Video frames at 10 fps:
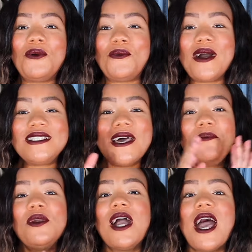What's up
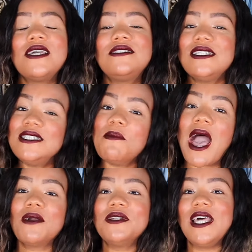you guys? CC
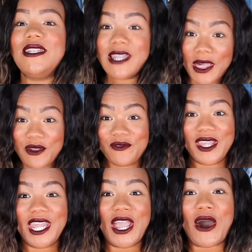back with another
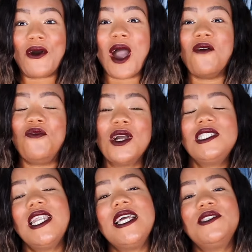video and for
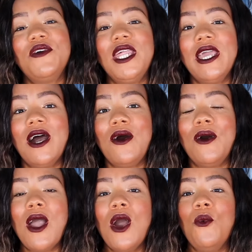today's video